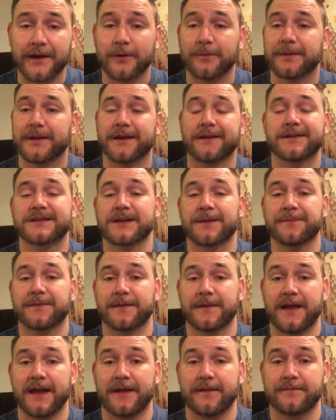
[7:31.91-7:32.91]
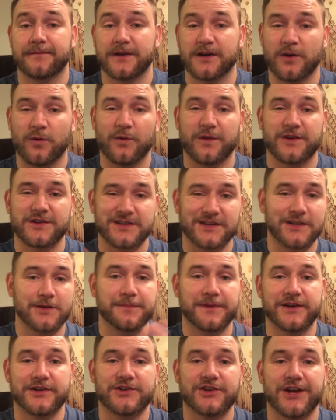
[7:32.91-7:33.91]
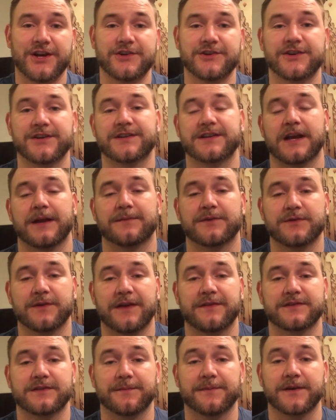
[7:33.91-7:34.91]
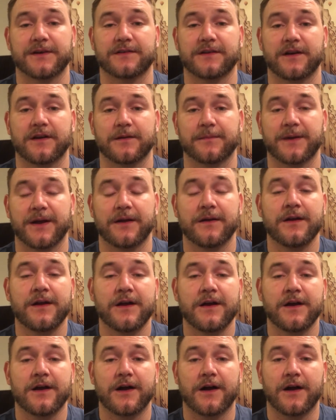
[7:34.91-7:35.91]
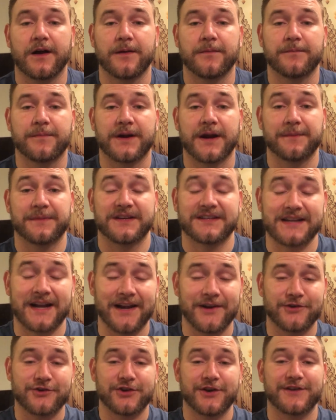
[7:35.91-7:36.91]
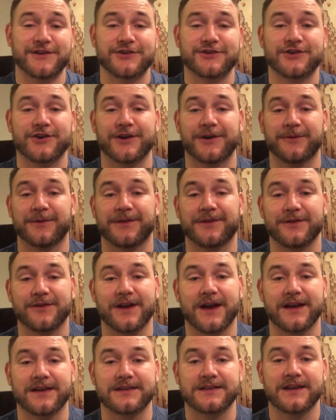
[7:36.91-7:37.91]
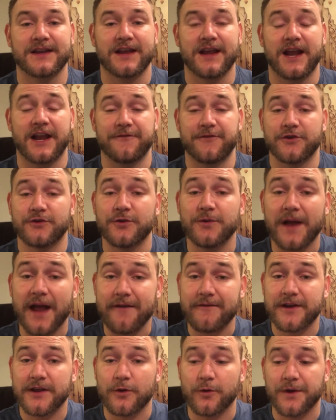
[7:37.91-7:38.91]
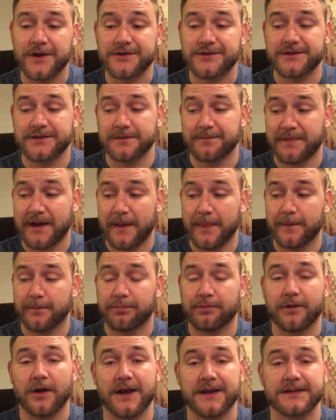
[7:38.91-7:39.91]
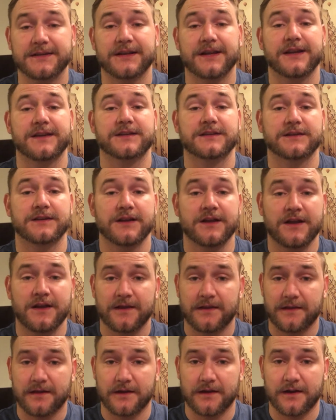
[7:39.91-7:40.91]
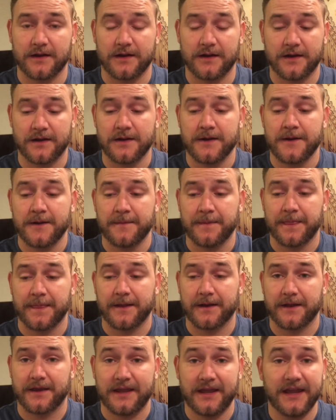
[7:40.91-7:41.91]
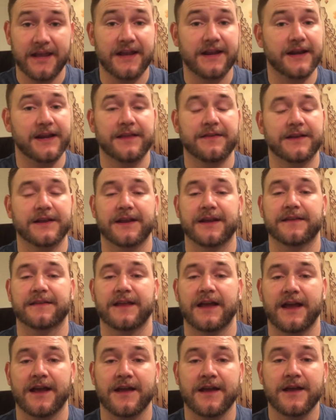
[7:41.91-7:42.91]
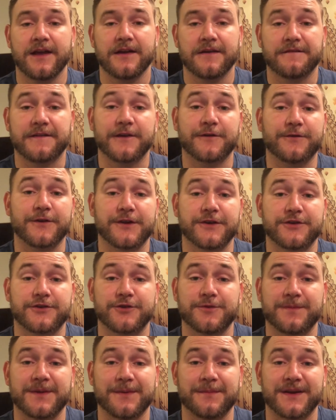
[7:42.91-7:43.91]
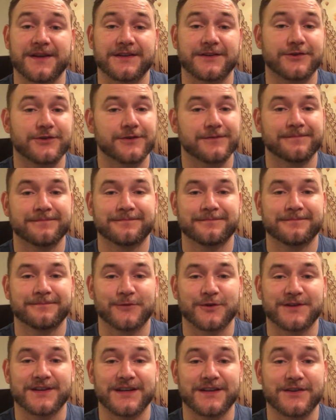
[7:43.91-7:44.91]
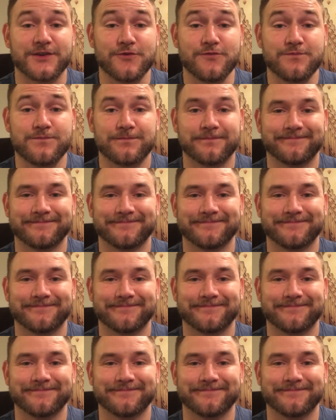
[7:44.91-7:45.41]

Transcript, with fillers: It'll be something that, you know, there's a little bit of change each time so we have something to talk about. Um, but I'm excited to share this journey with you guys. And if you do have any questions about the process, the, the kit, anything like that, feel free to shoot me a message. We'll see you soon.